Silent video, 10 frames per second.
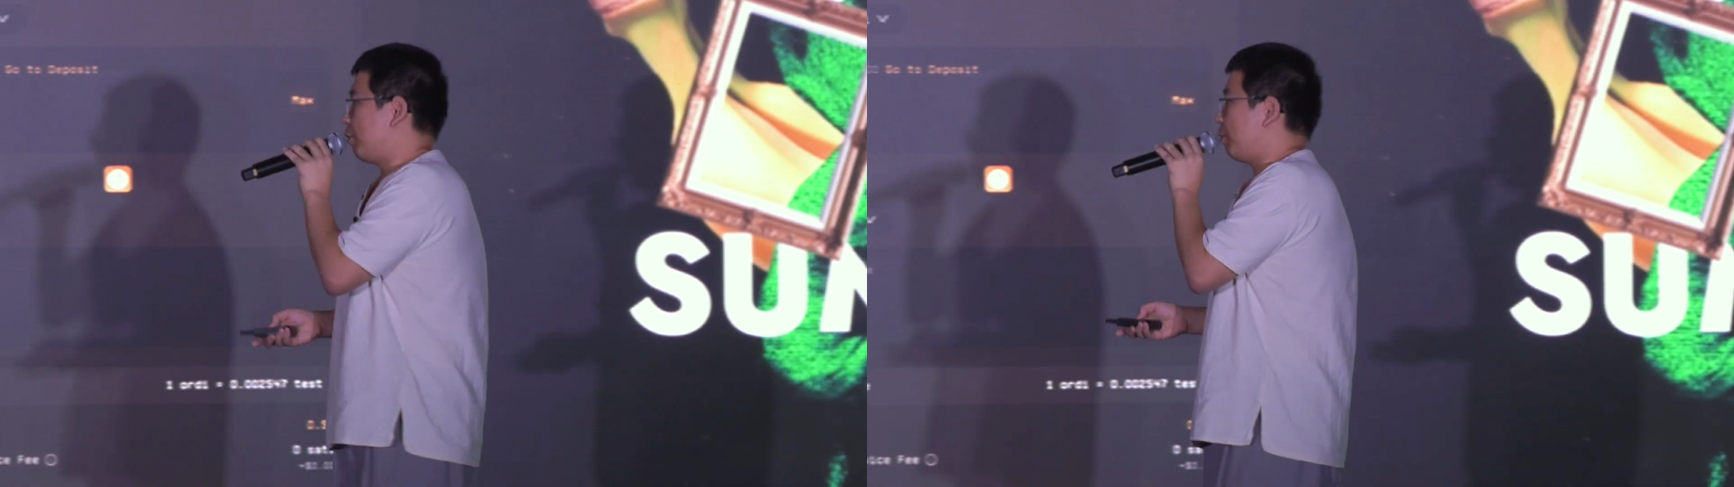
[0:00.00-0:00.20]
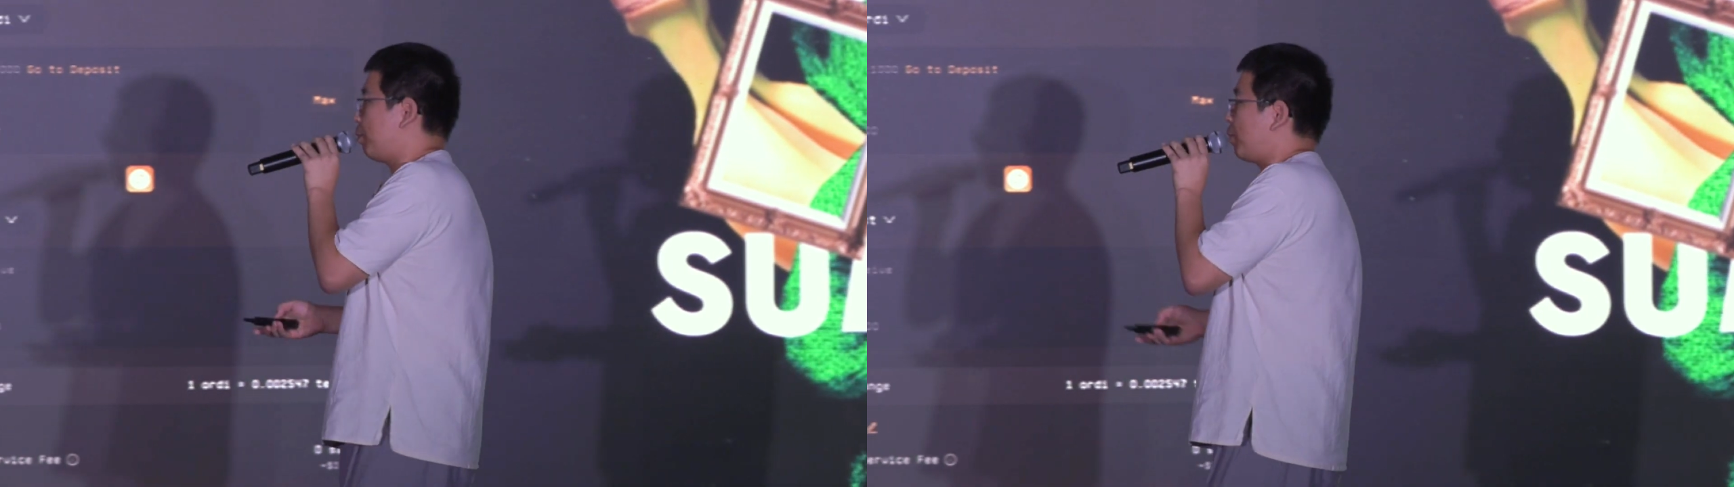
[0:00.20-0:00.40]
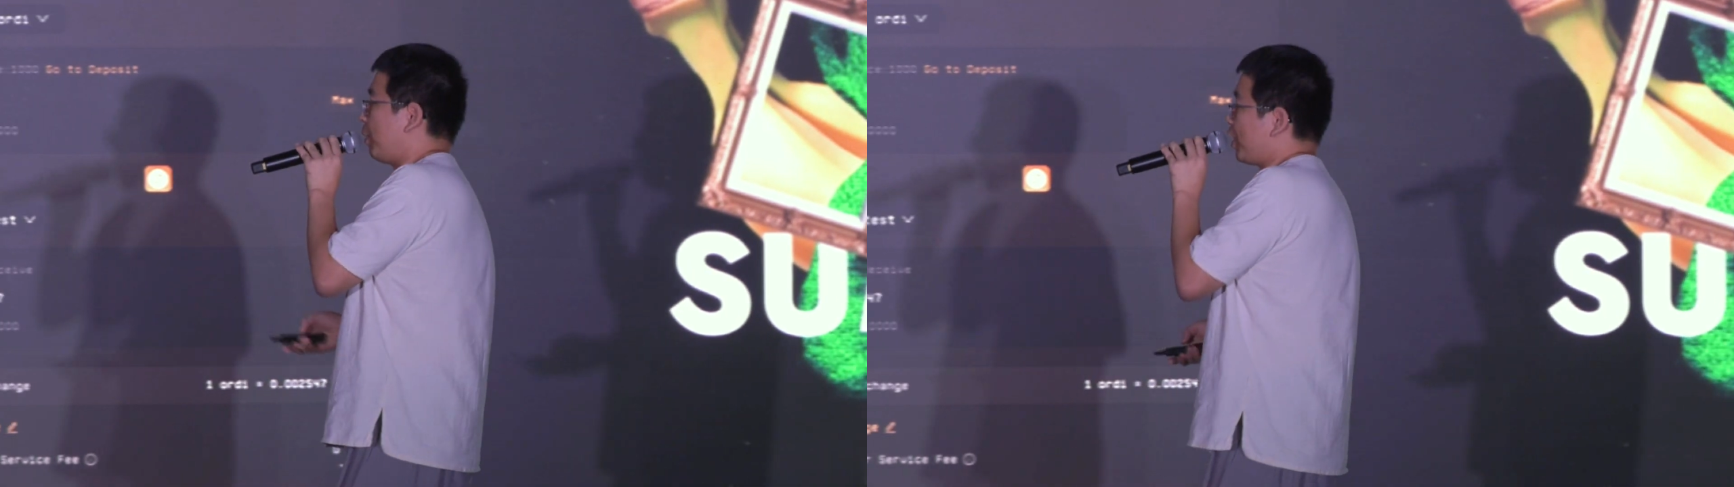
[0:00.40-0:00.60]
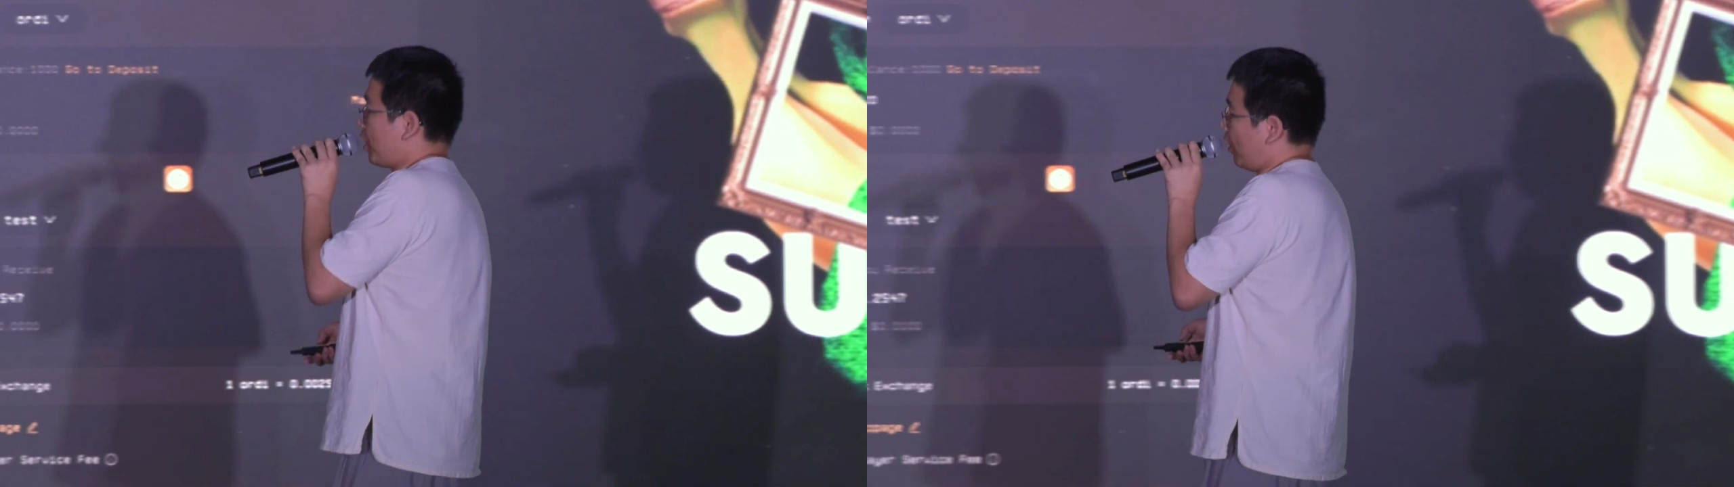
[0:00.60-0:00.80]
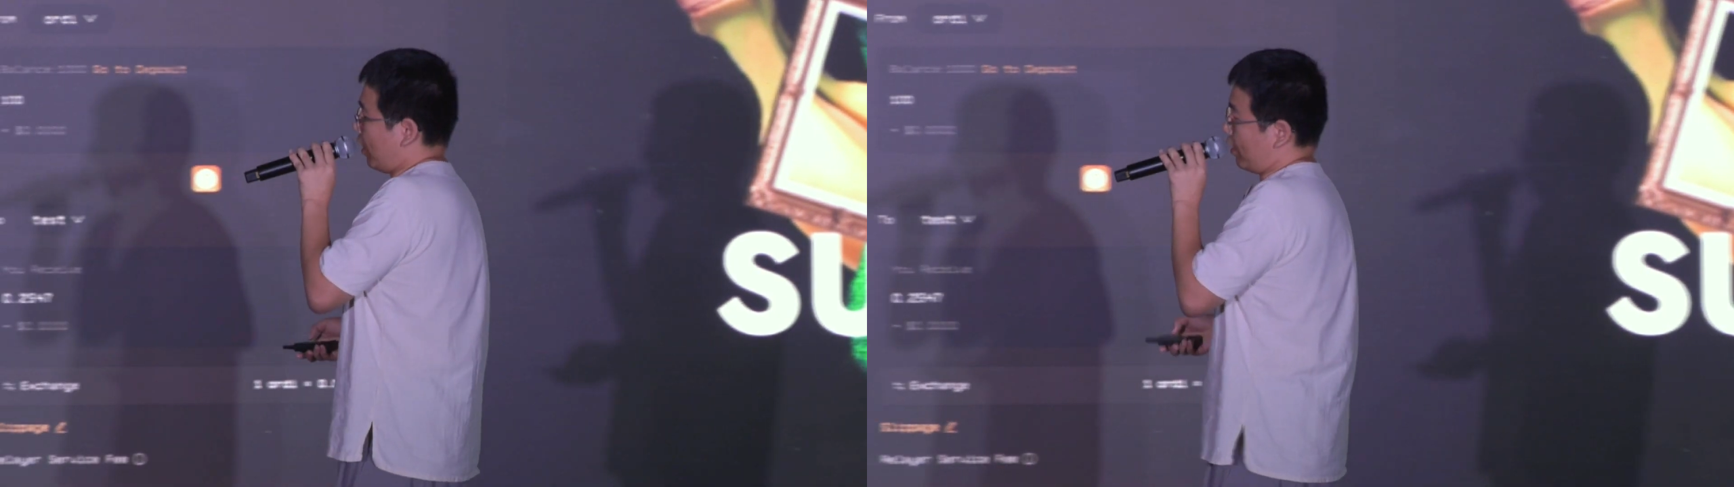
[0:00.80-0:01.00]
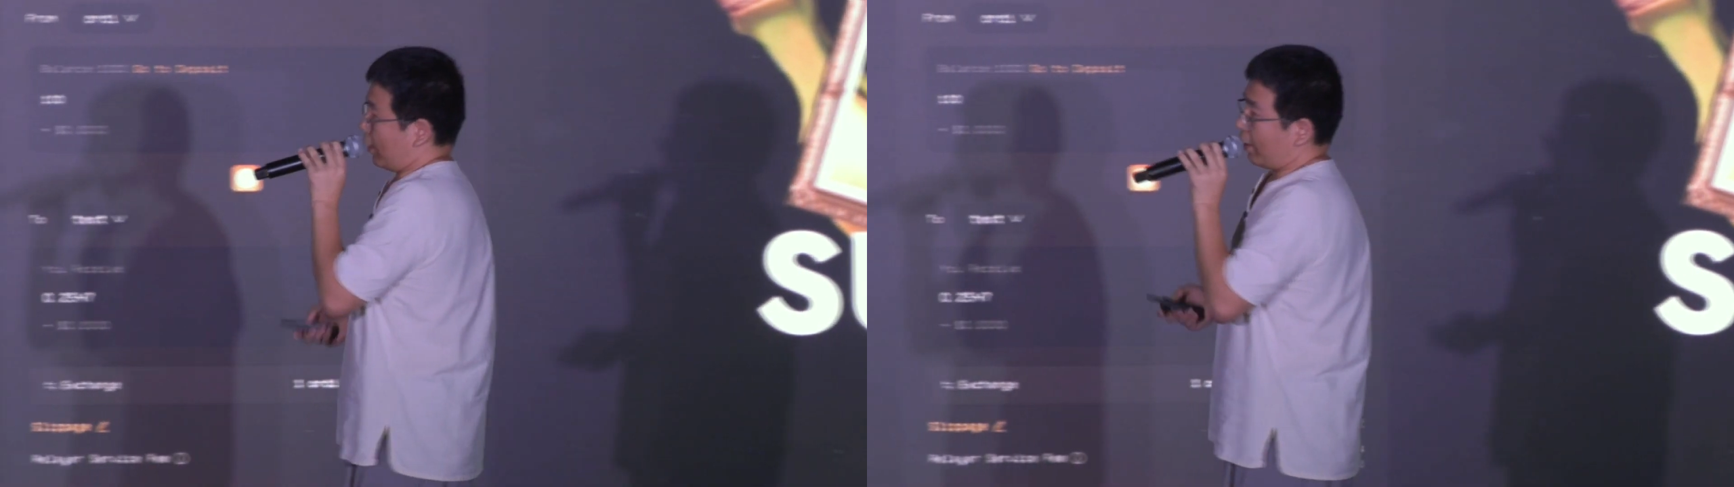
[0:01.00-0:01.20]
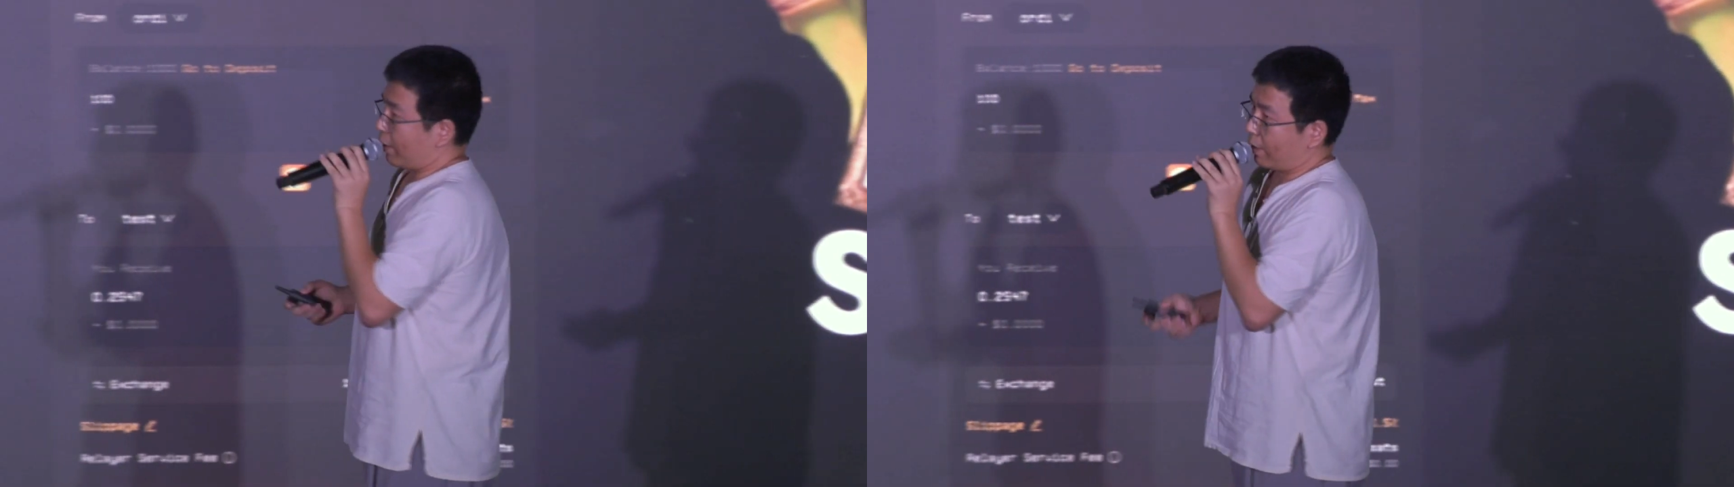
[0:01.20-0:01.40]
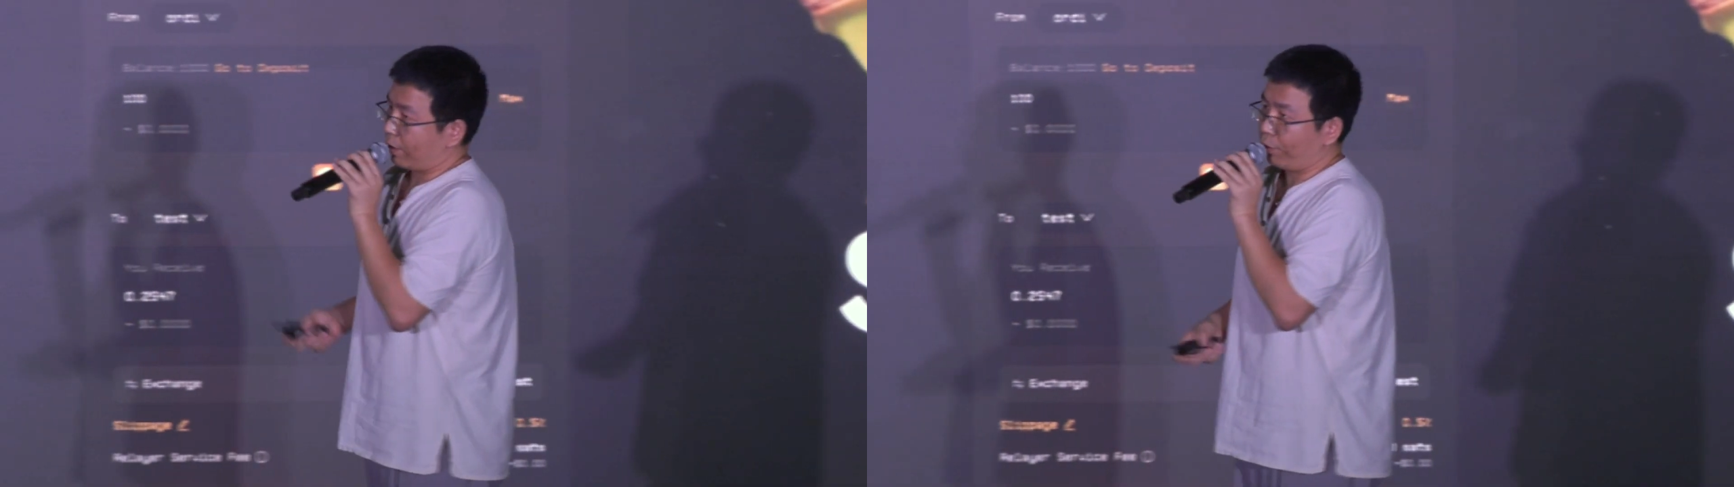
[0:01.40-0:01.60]
permissionless
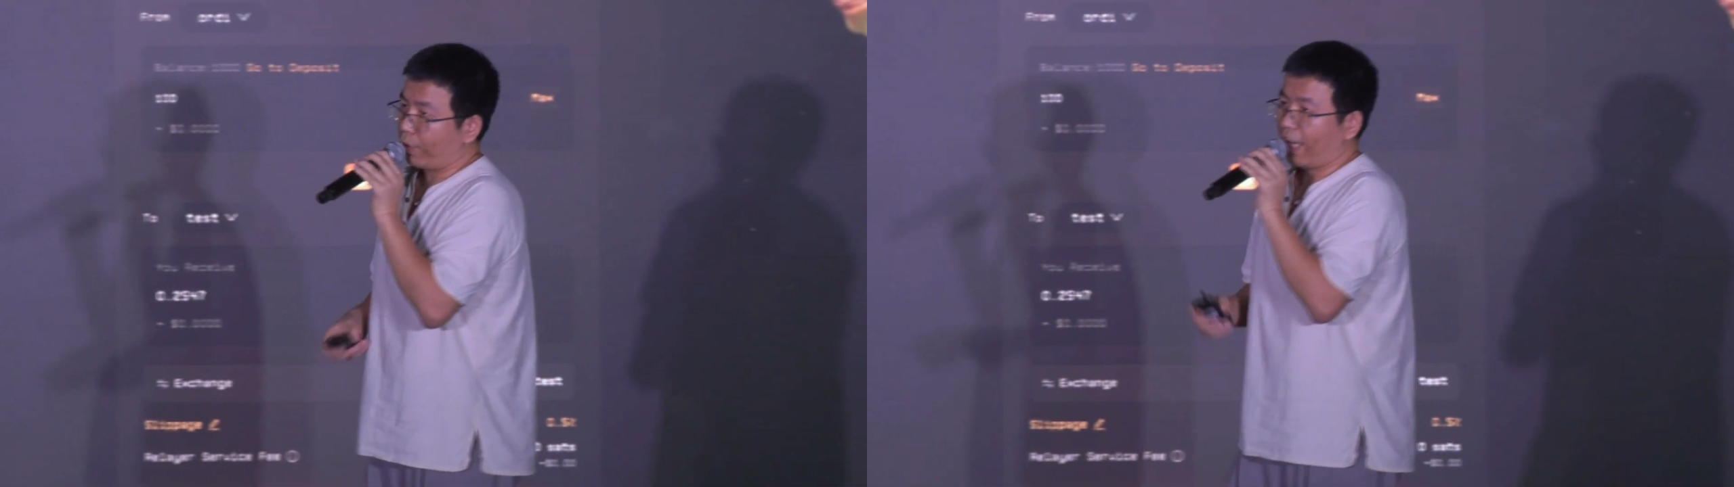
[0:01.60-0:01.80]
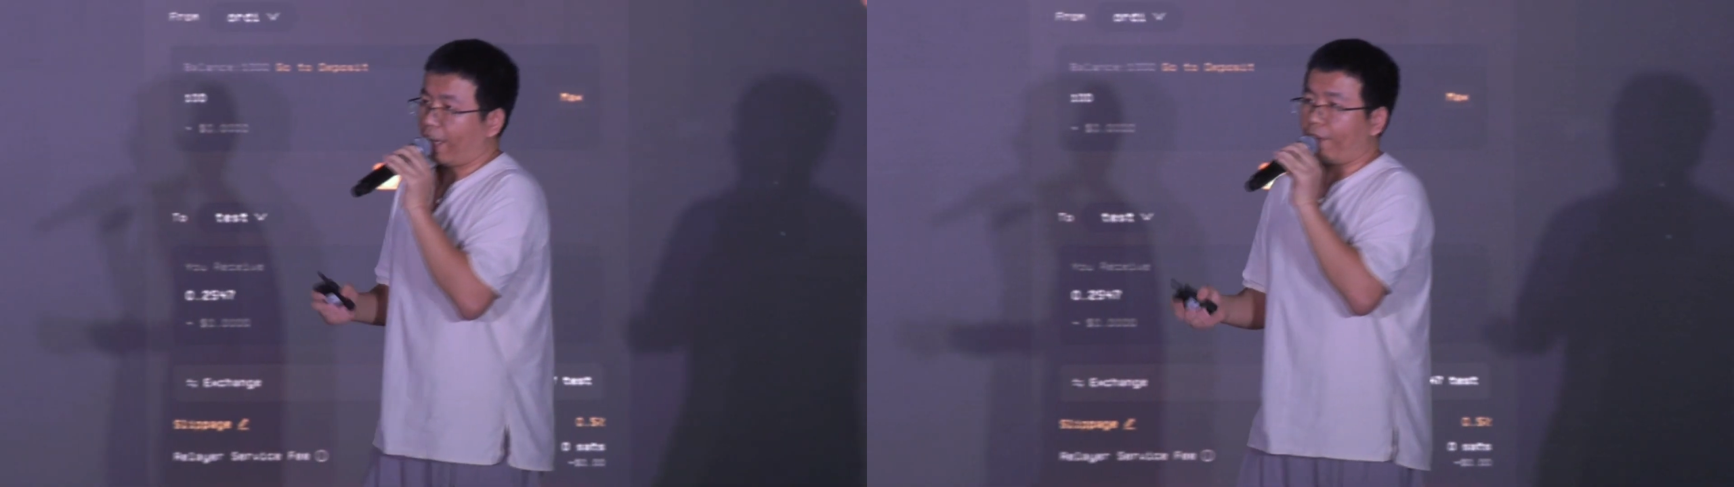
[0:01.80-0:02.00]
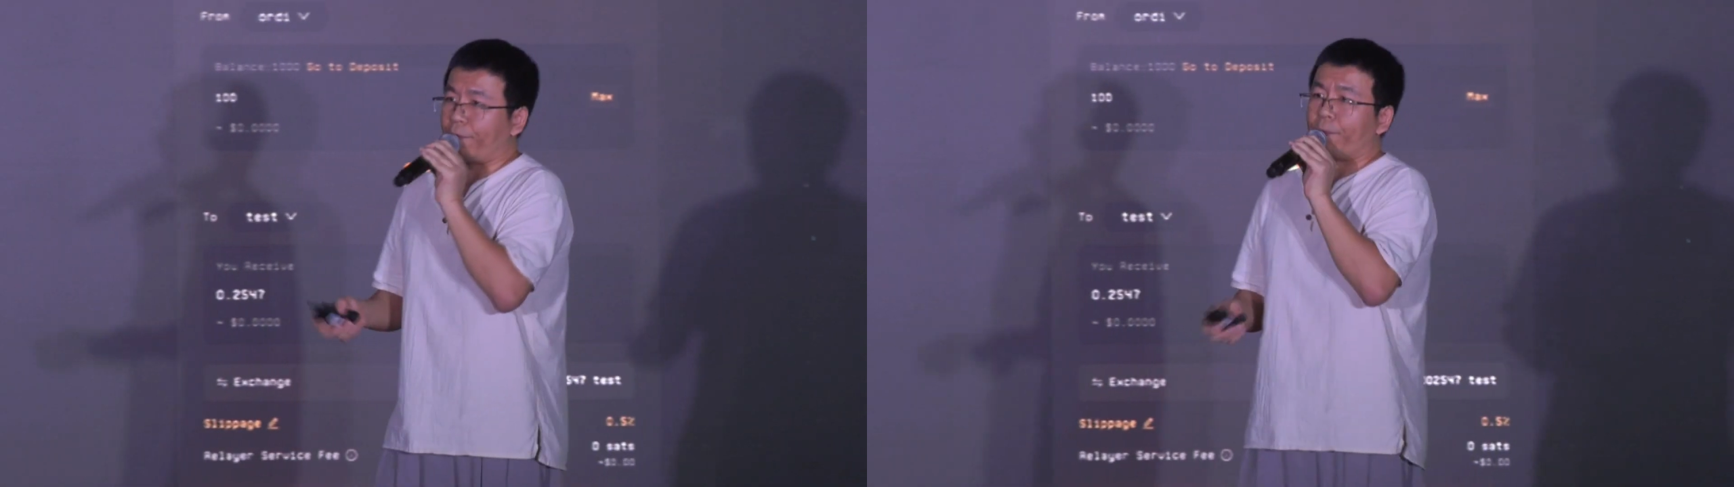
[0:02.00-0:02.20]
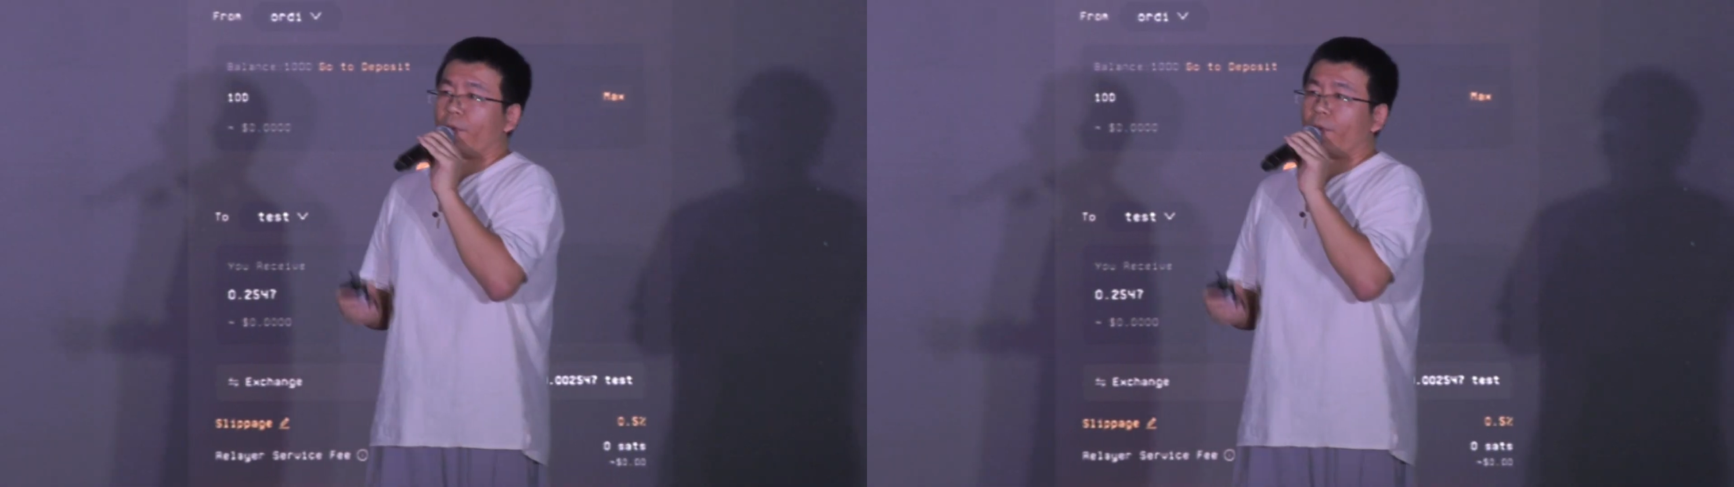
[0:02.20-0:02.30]
is you can